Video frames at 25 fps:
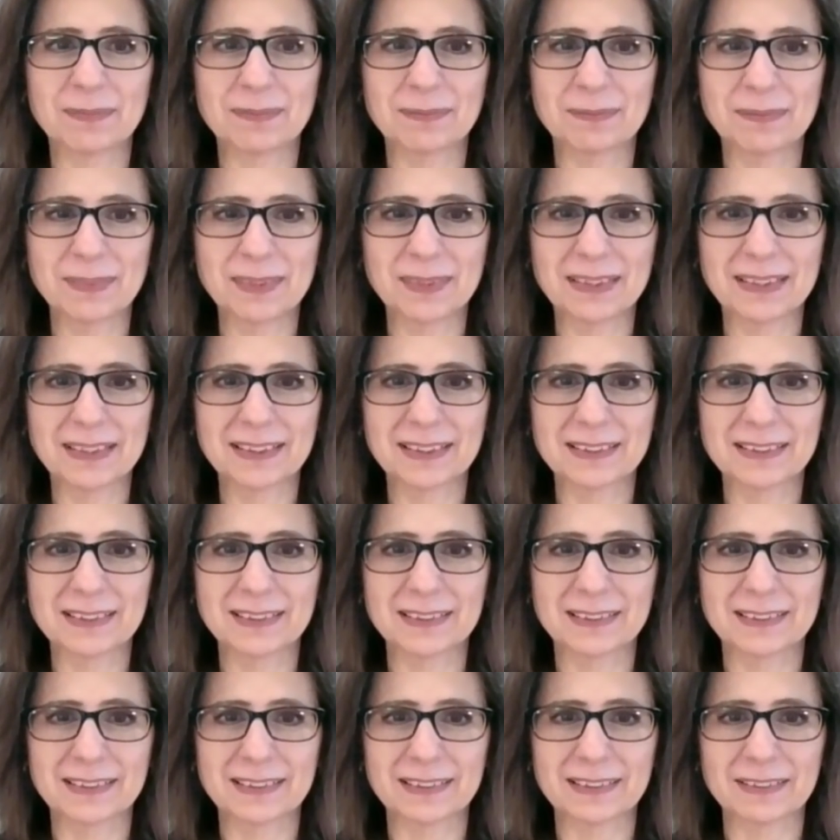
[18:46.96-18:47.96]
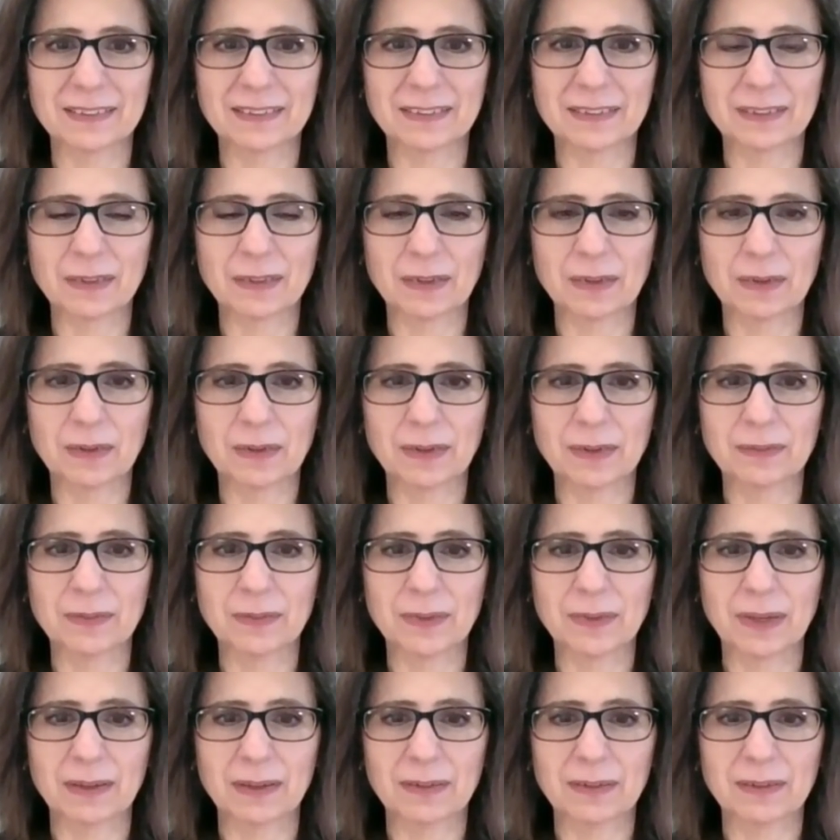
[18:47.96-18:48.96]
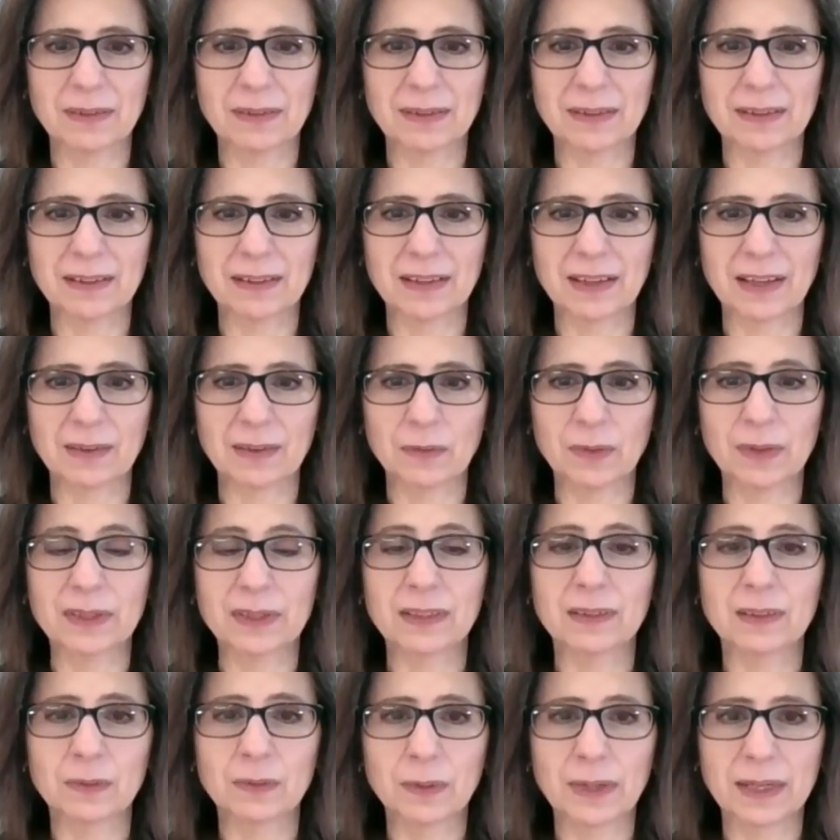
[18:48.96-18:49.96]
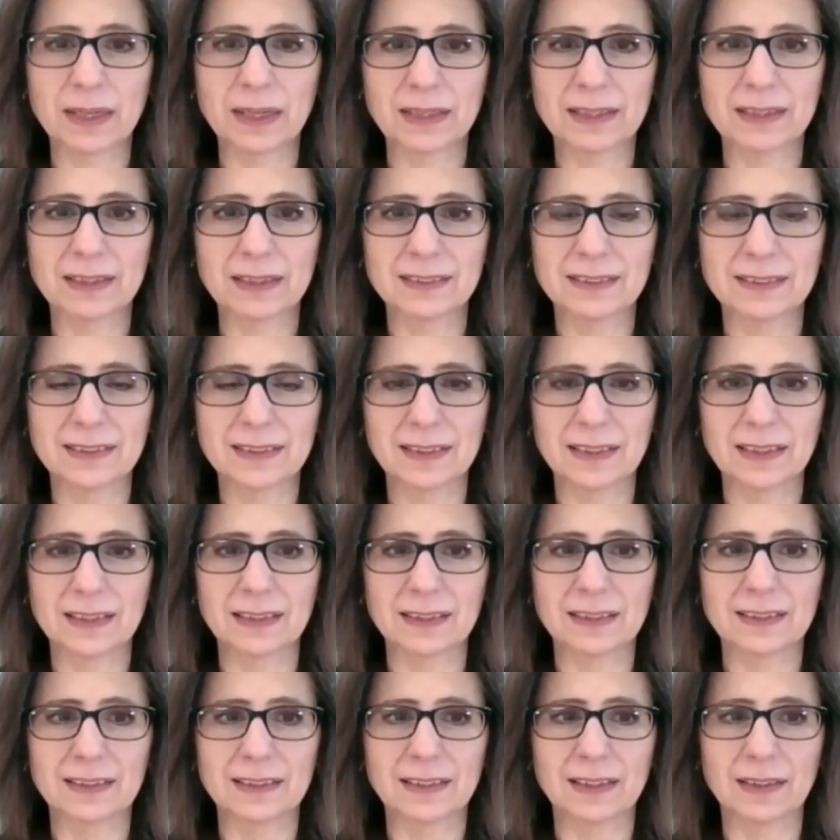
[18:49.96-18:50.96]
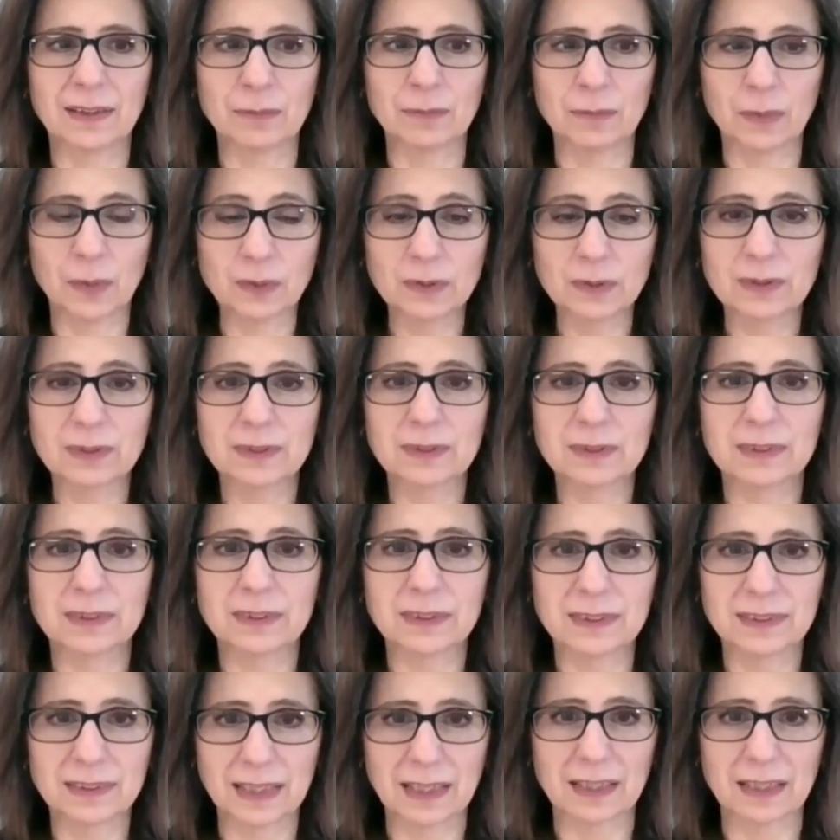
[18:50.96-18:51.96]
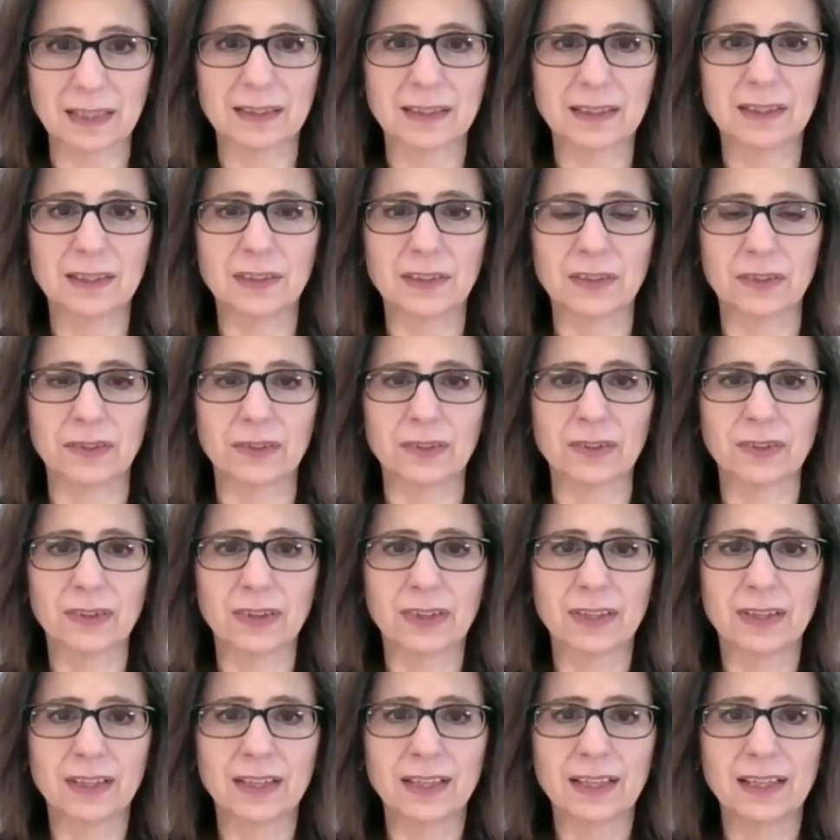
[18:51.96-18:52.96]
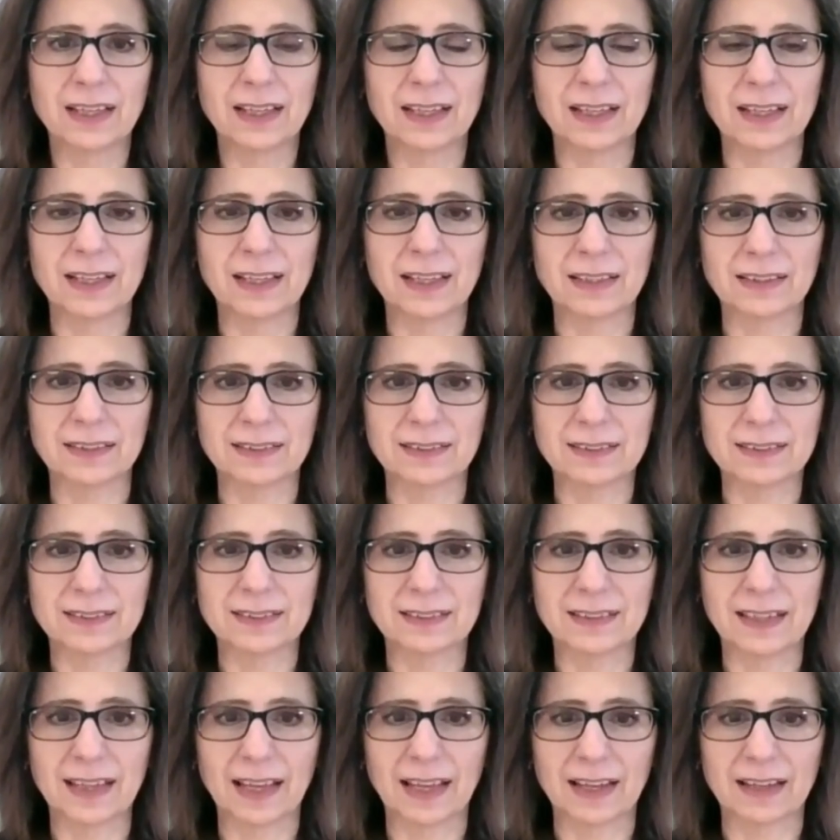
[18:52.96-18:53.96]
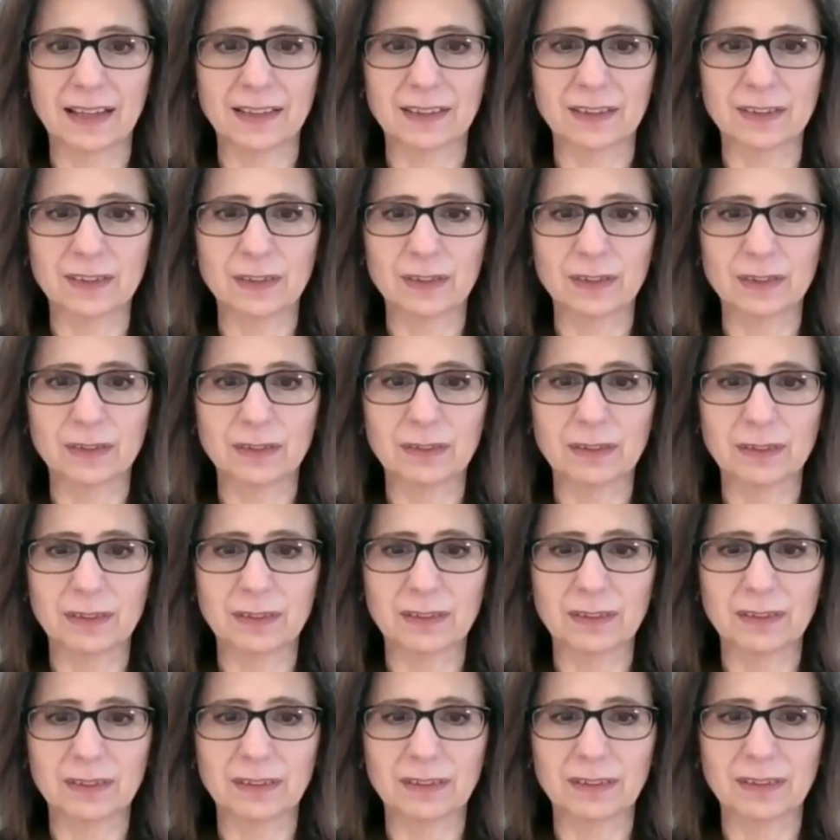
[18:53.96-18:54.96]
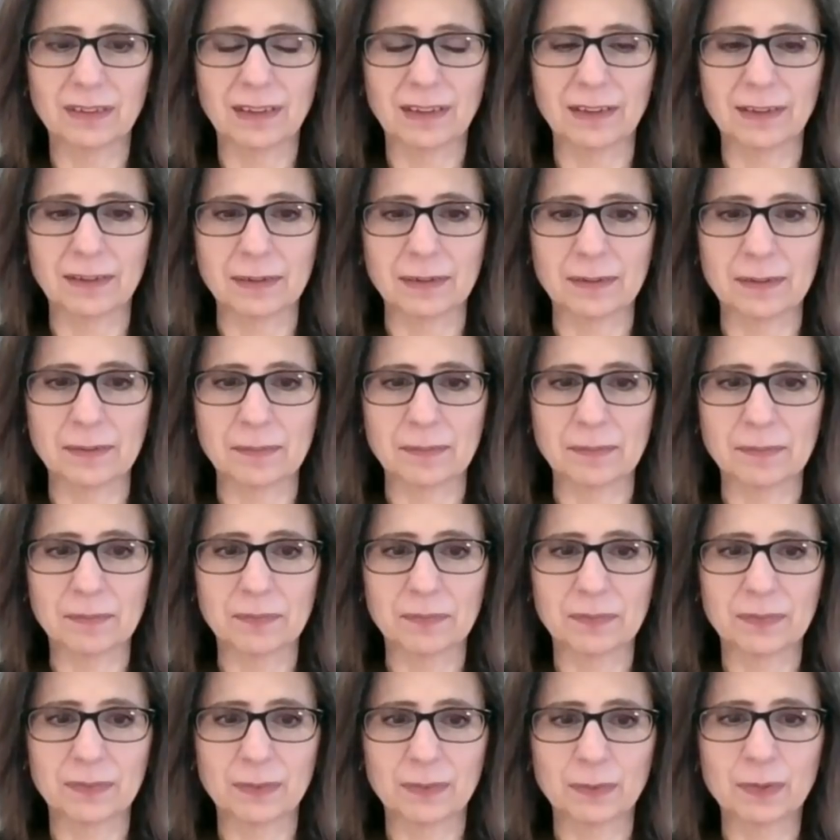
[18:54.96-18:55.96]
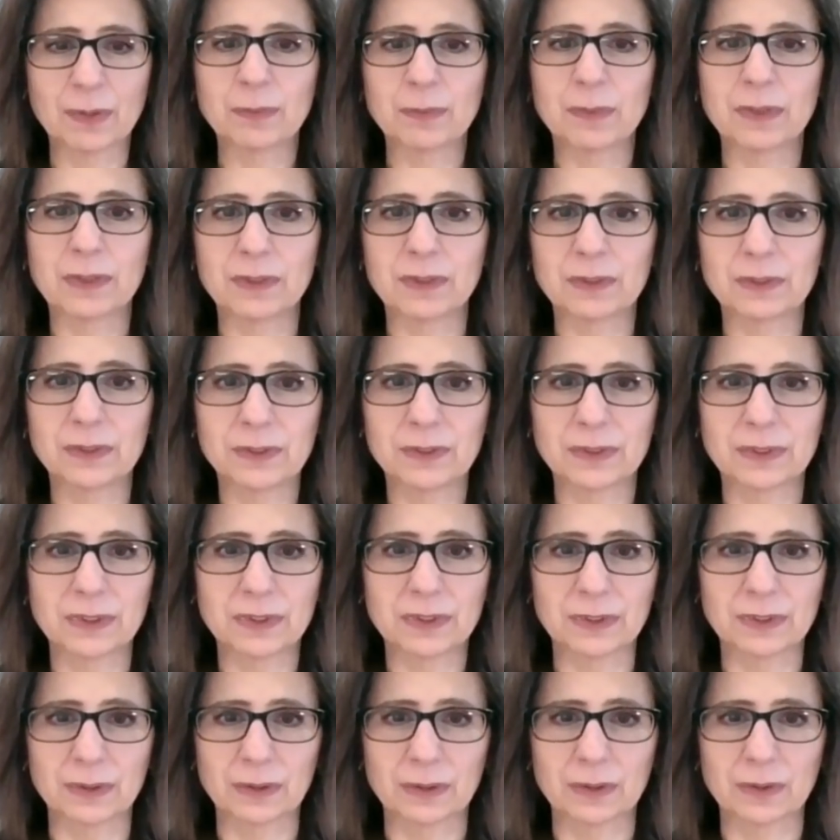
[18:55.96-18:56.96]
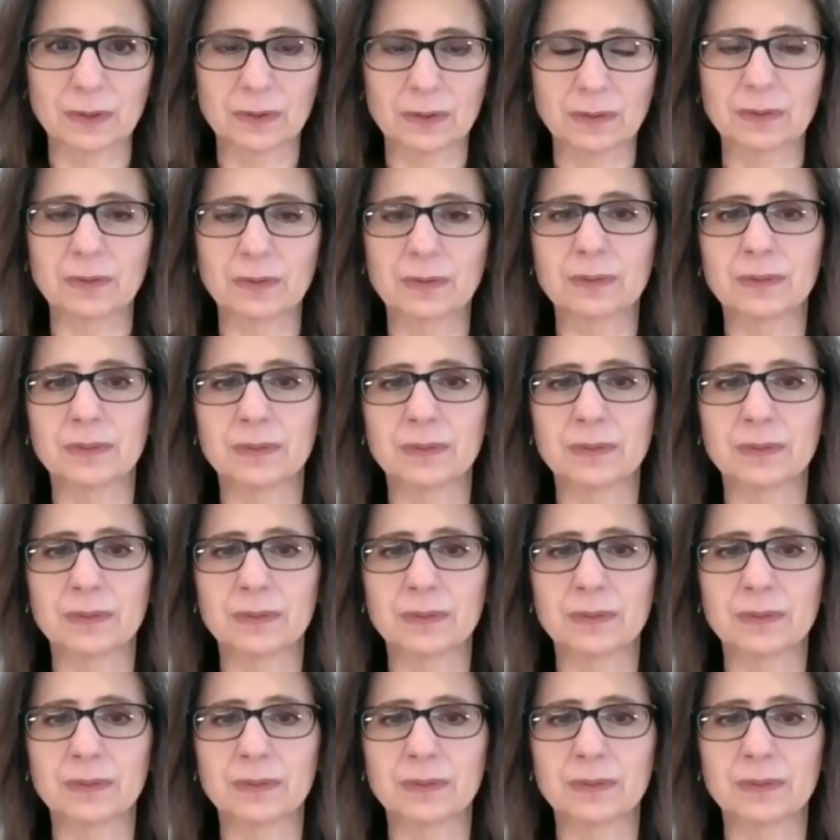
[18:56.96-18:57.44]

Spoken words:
Because what the way it is most said here is that from a nutritional